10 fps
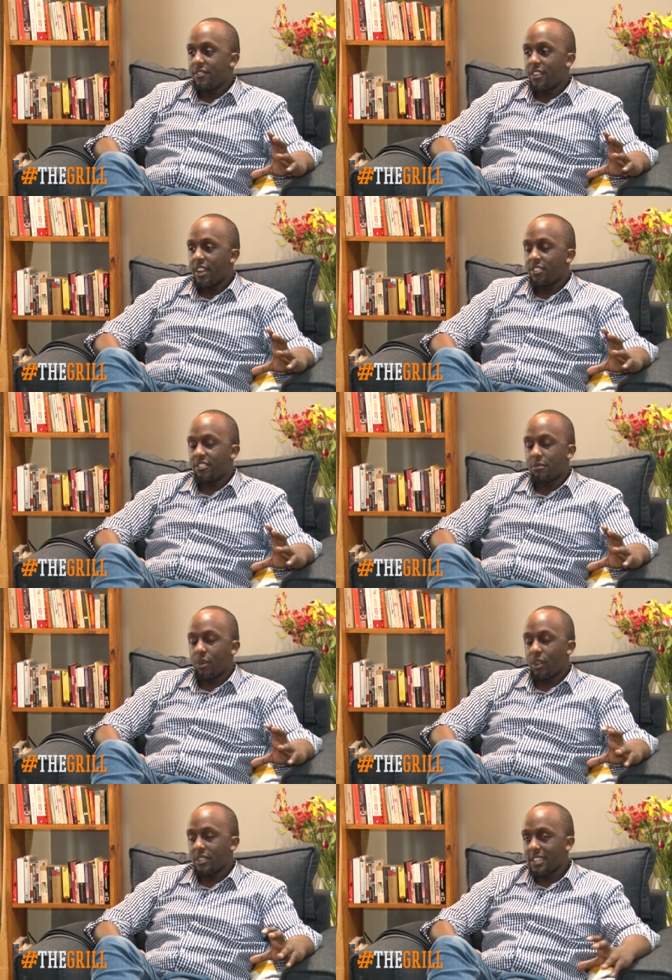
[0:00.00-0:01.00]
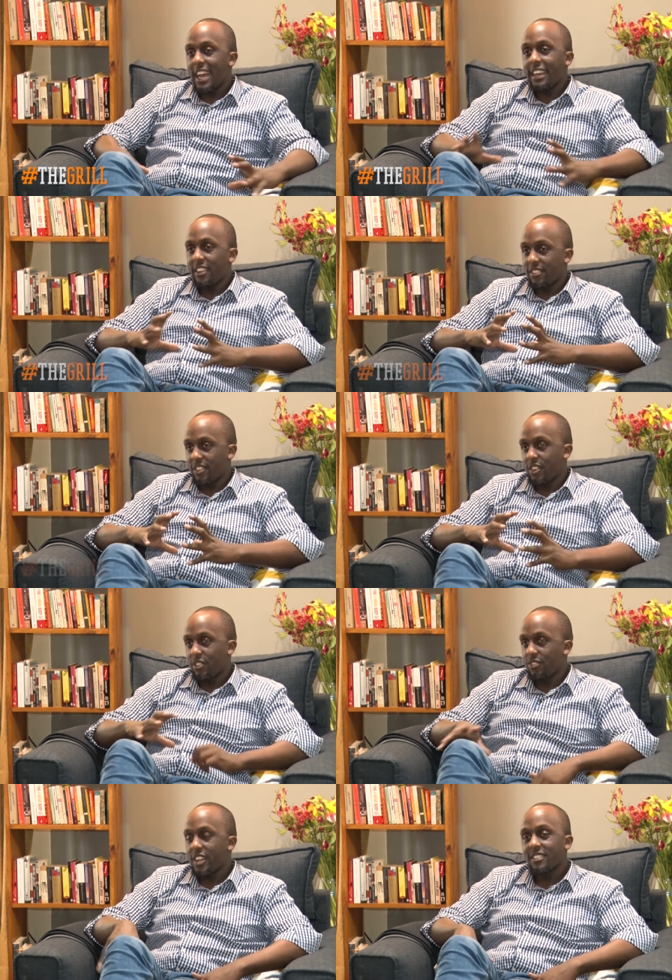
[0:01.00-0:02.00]
a very small, tight-knit
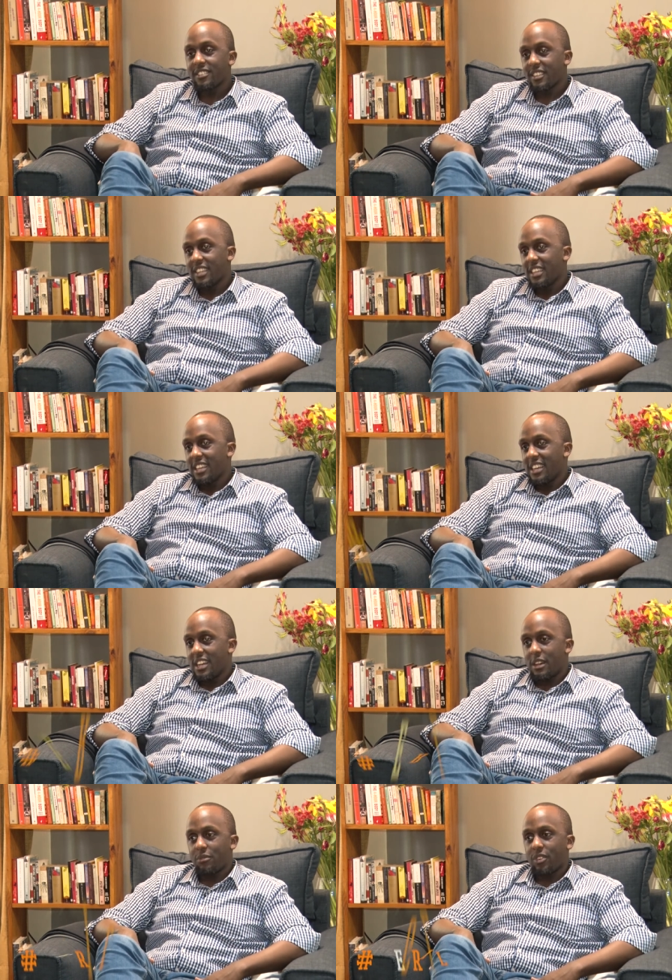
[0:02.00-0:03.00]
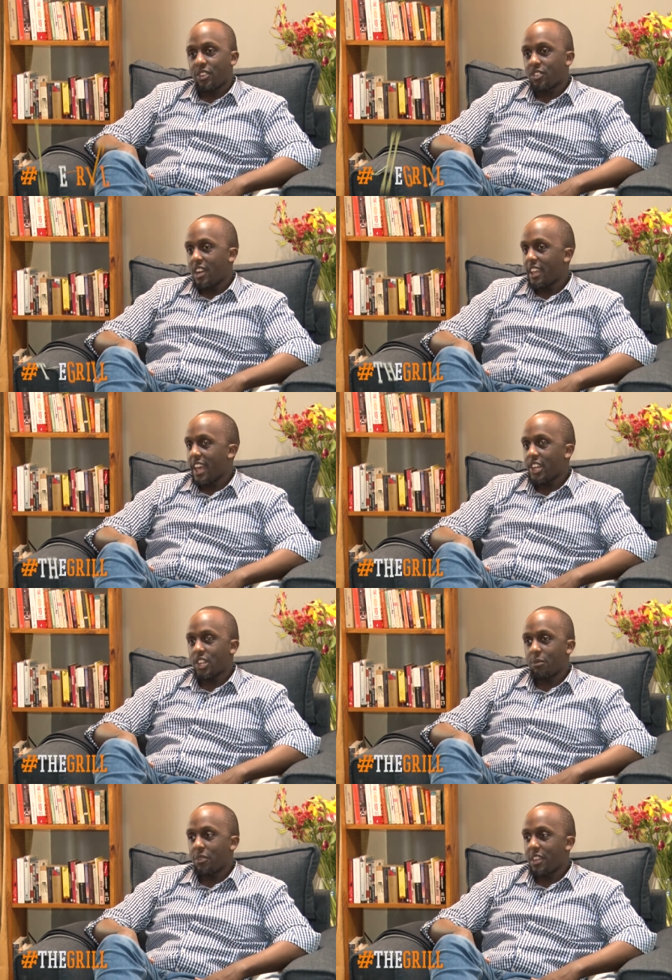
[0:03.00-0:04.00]
circle of friends. Um, so I try and catch
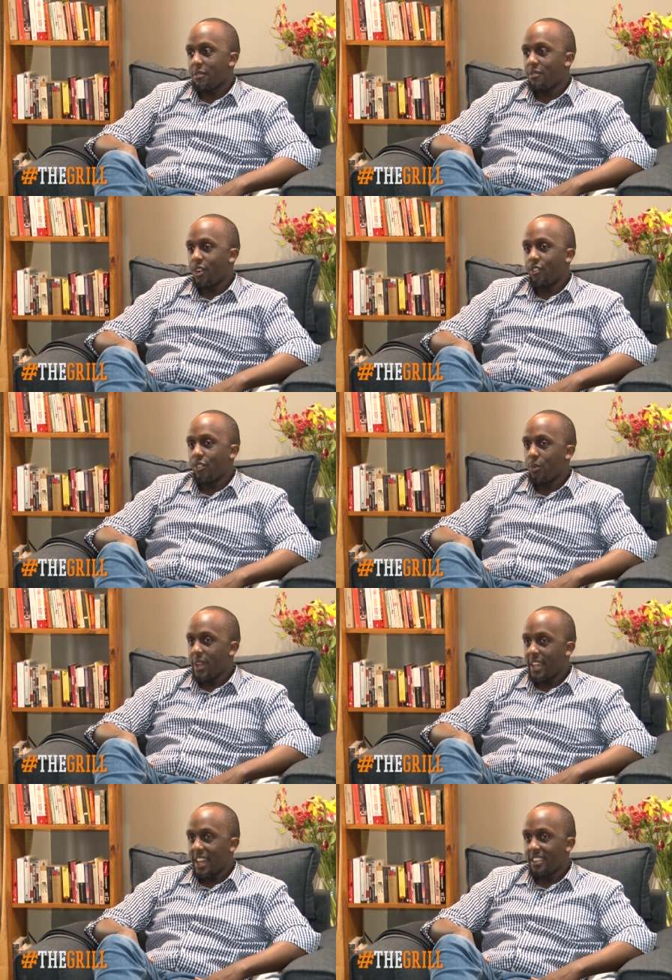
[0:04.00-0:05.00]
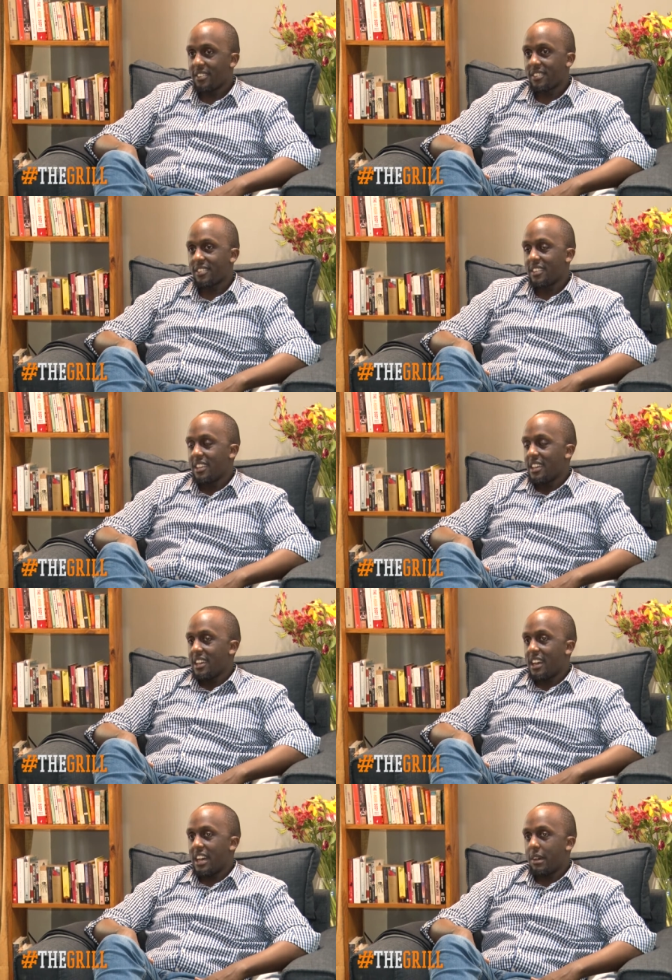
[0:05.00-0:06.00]
up with them over the weekends.
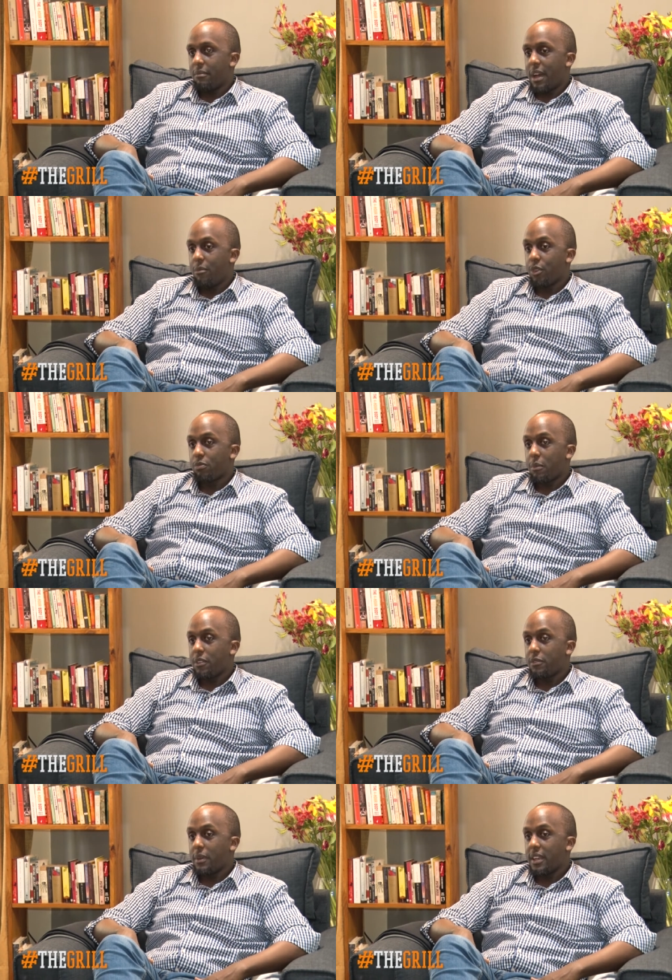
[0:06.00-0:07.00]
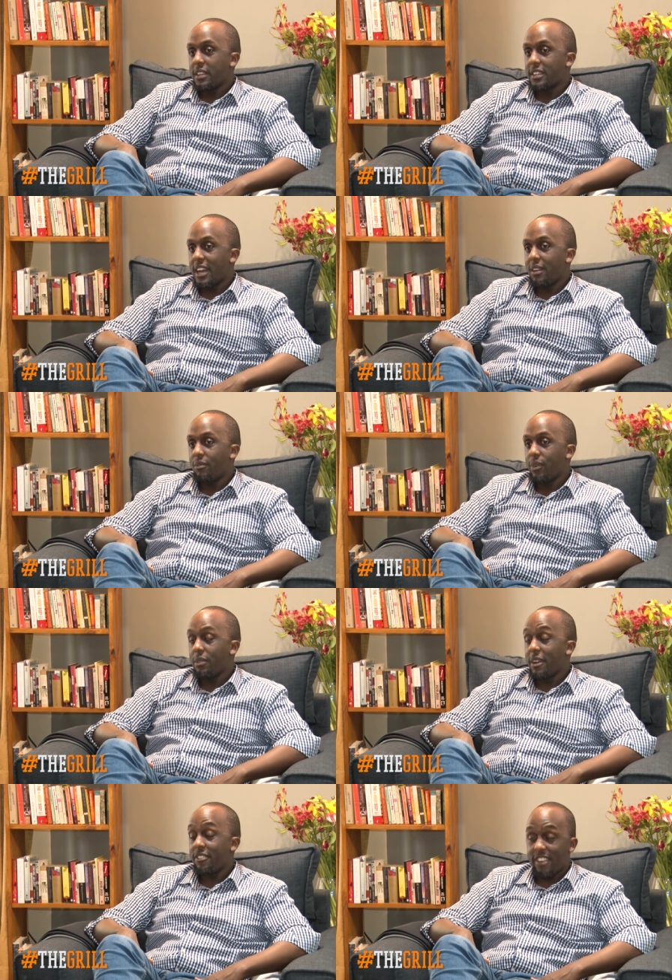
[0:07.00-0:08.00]
Um, I'm most probably spending time
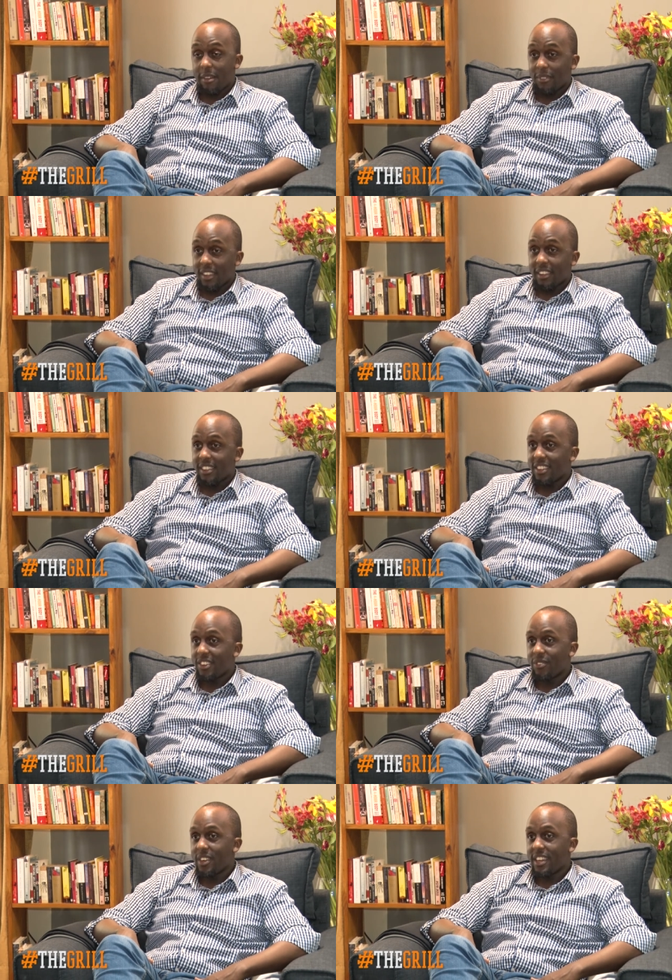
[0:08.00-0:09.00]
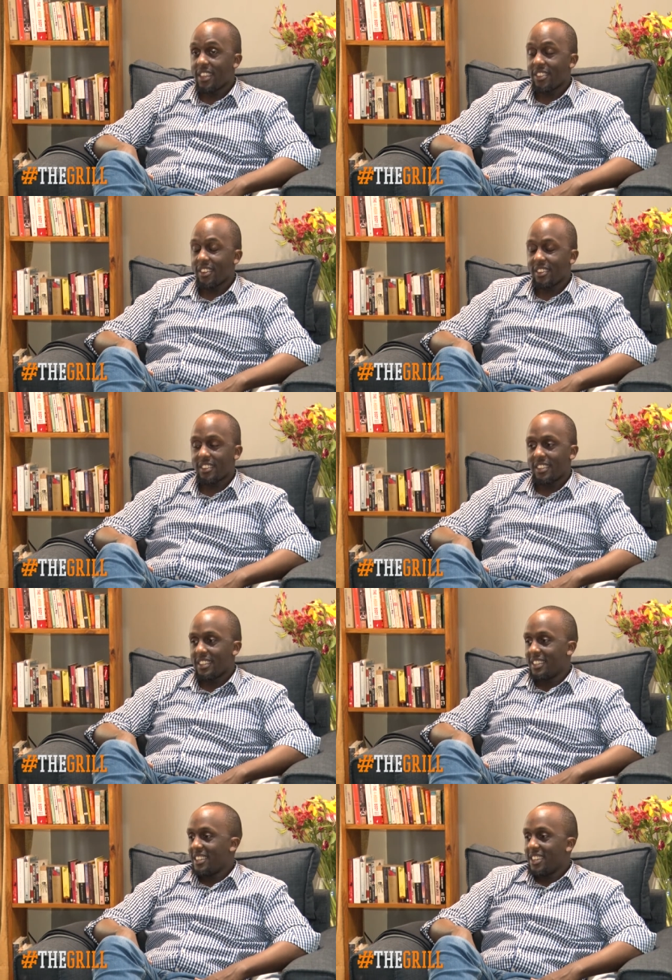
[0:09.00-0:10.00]
with my family. You know, we're either
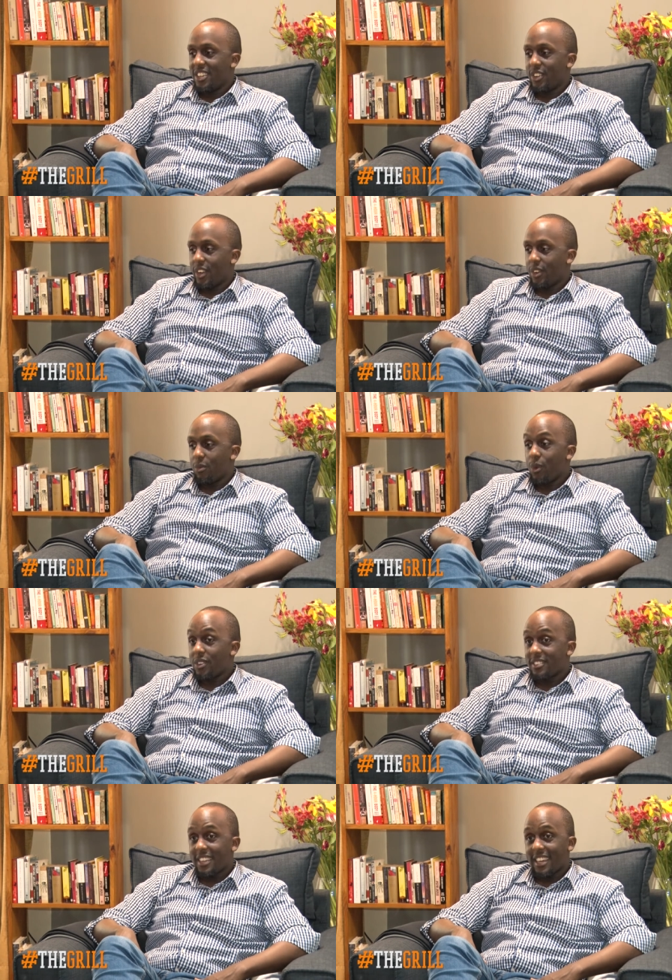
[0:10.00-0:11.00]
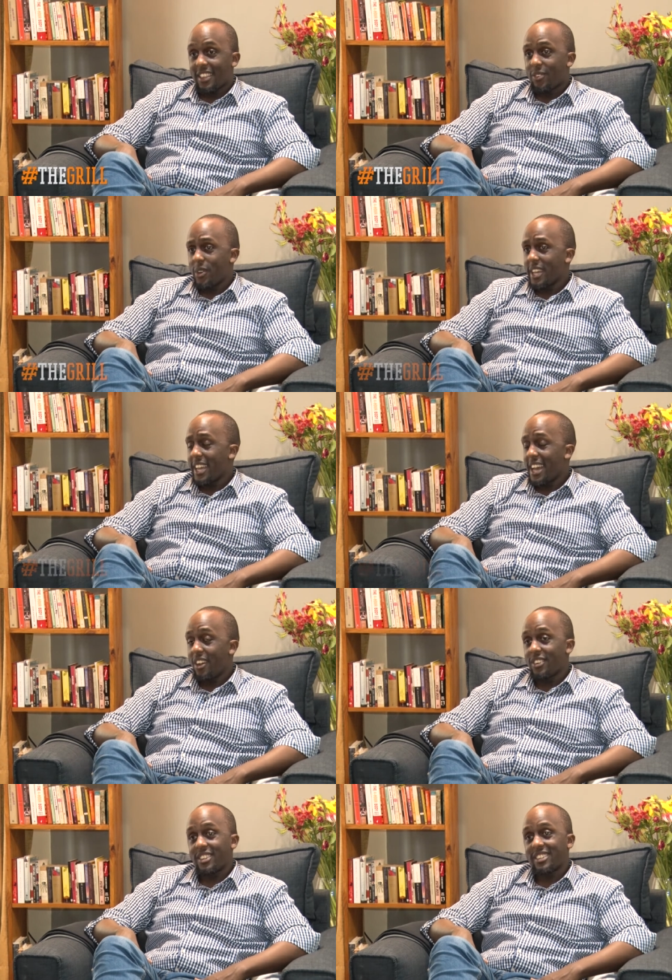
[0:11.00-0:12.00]
going on walks together, working
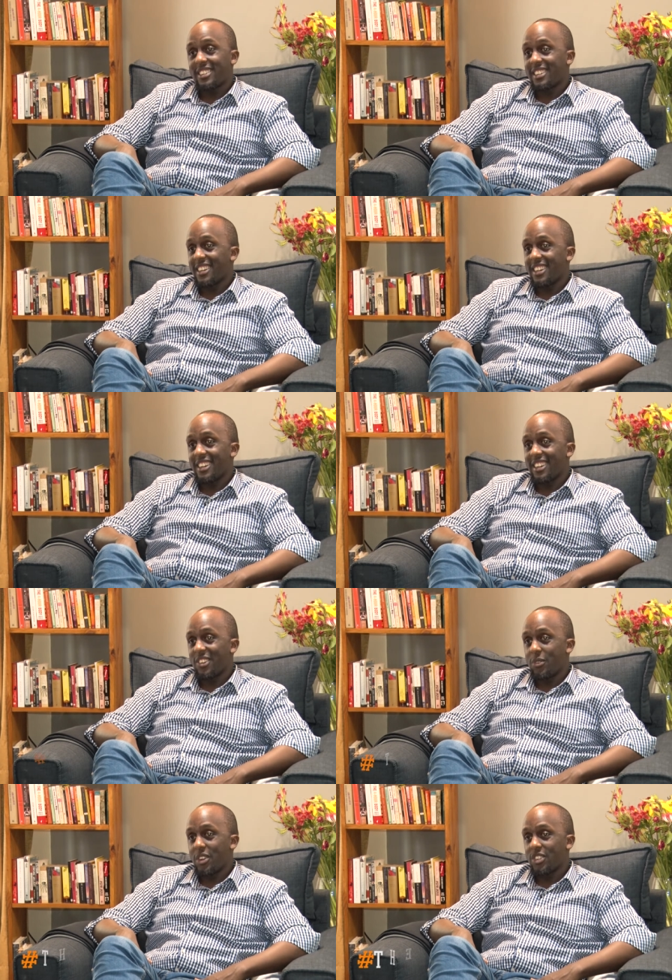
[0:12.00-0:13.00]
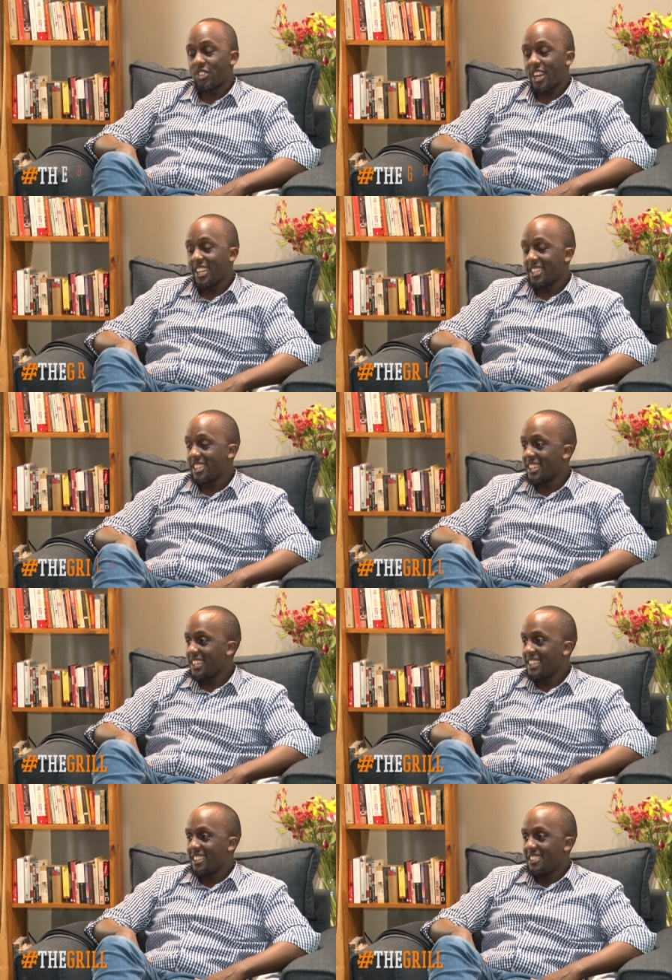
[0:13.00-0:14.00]
out, uh, we're trying
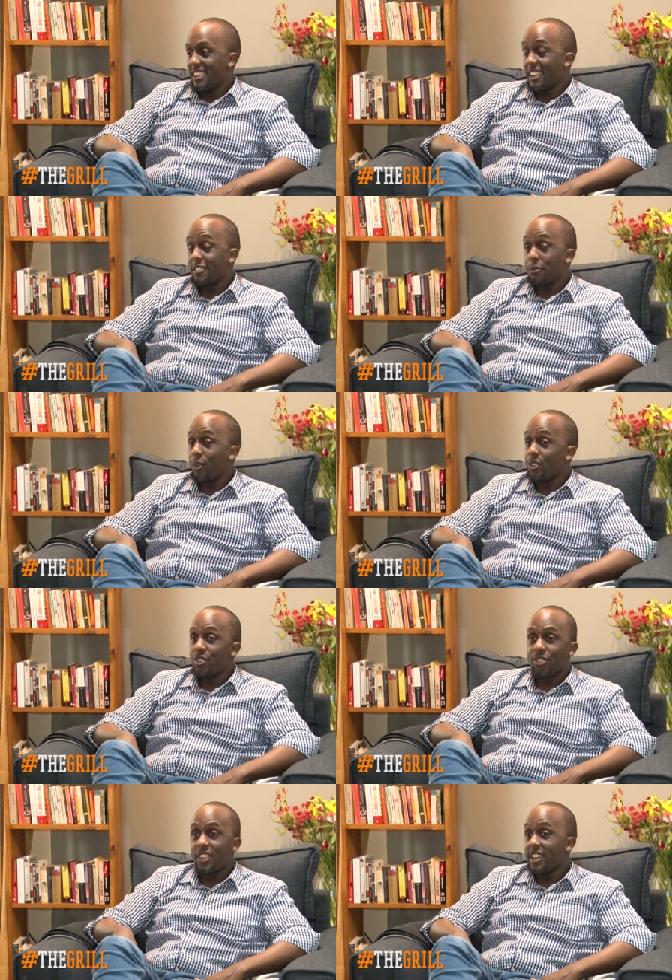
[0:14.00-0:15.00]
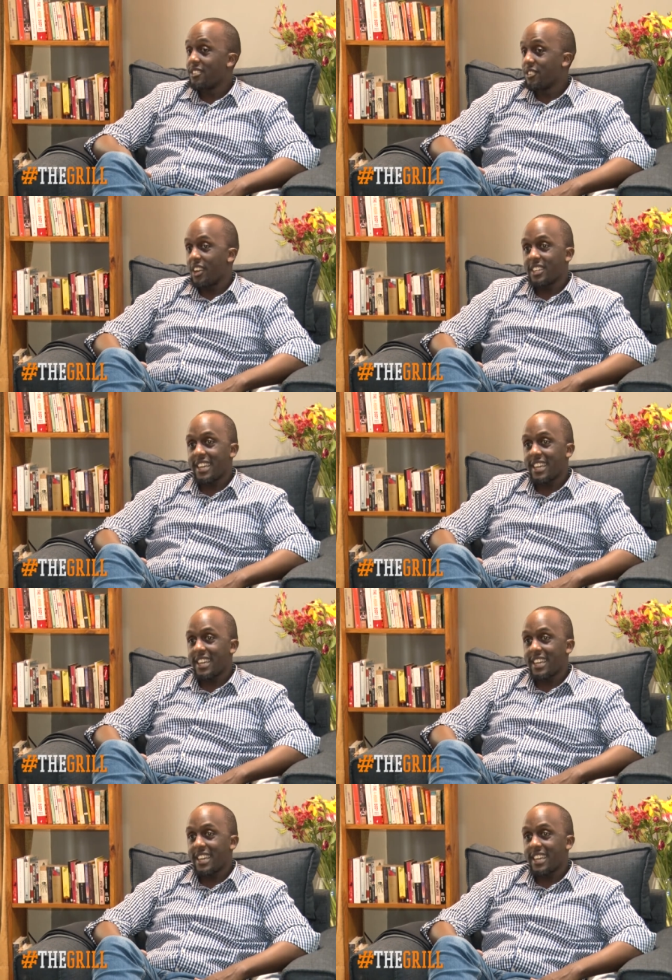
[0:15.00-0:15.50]
to explore new things around